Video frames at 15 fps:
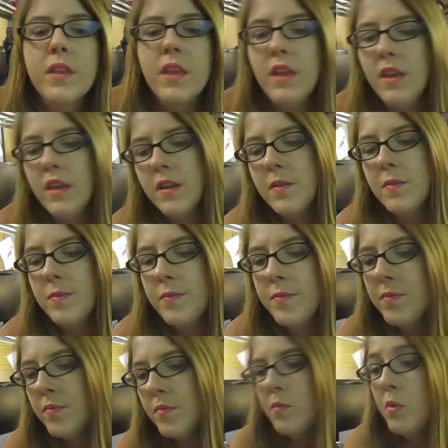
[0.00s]
Like
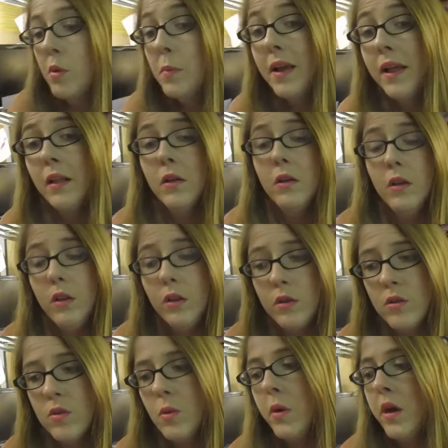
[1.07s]
put my
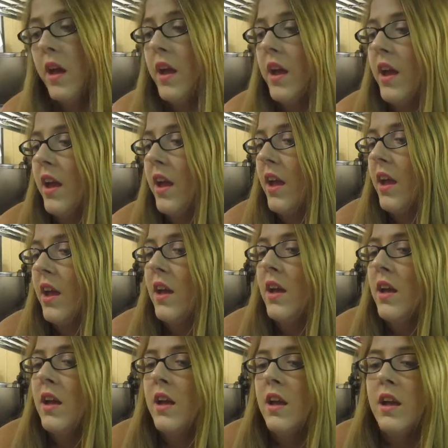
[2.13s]
clothes away,
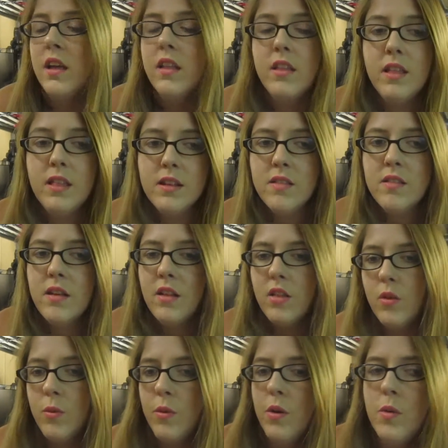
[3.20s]
clean that side of
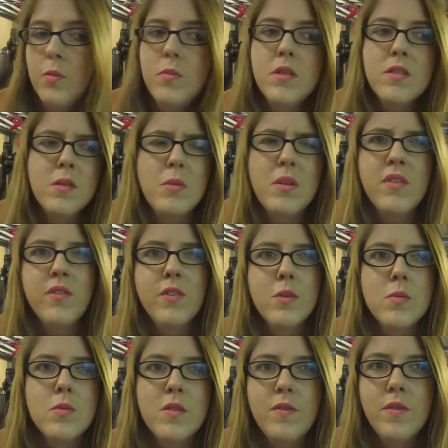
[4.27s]
the room because I want to
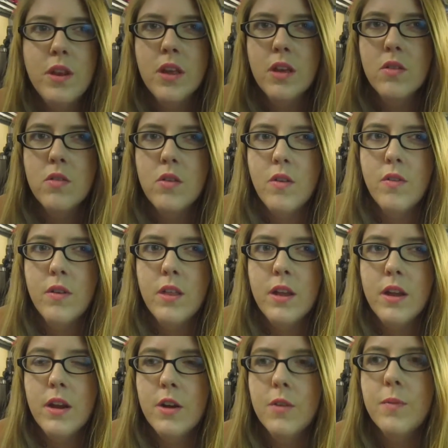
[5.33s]
film some videos over
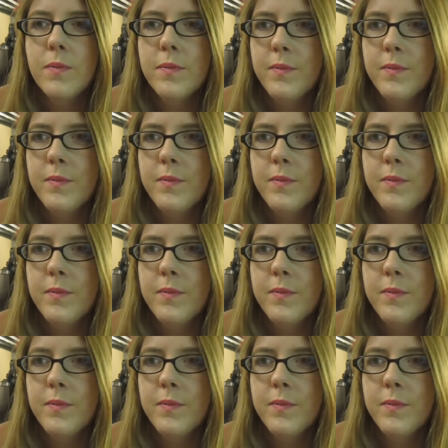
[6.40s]
there.